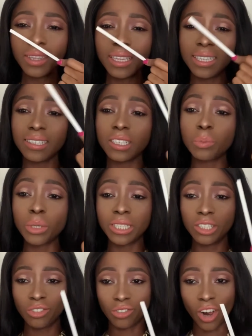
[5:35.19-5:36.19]
This is
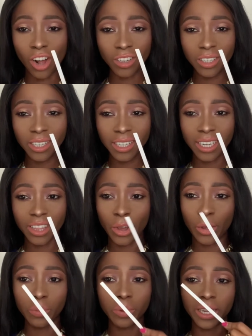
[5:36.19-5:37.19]
pretty strong in the
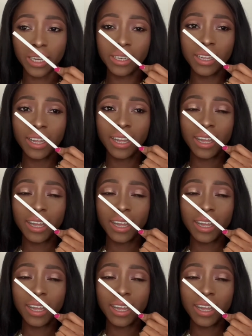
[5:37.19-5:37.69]
opening.